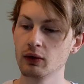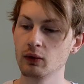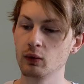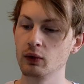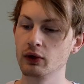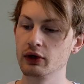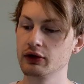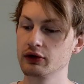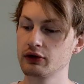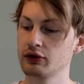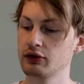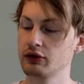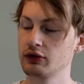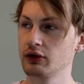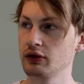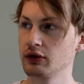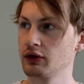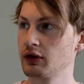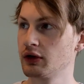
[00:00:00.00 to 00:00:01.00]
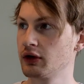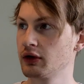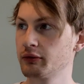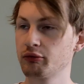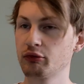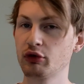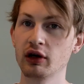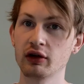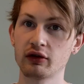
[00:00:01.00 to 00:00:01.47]
which
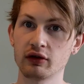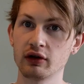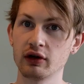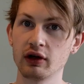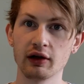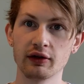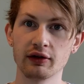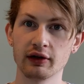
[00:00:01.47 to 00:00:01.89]
personally I